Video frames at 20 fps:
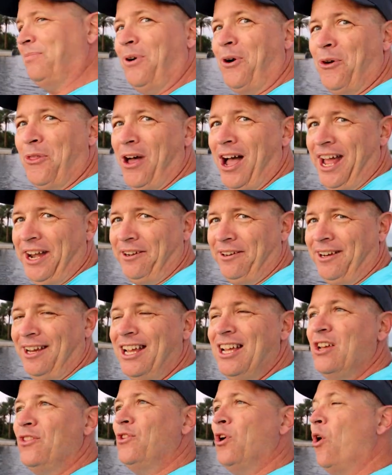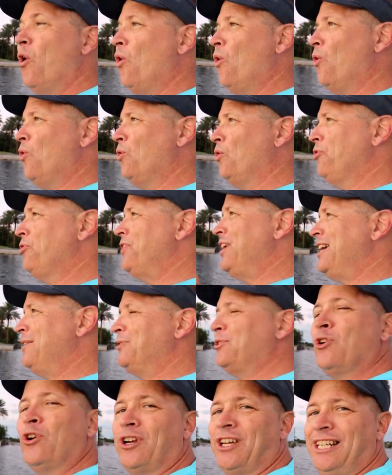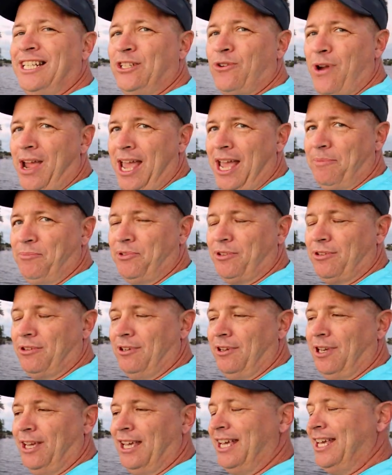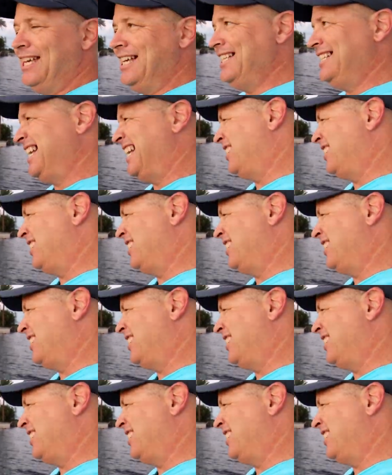hold on. The whole thing with cooking these crabs is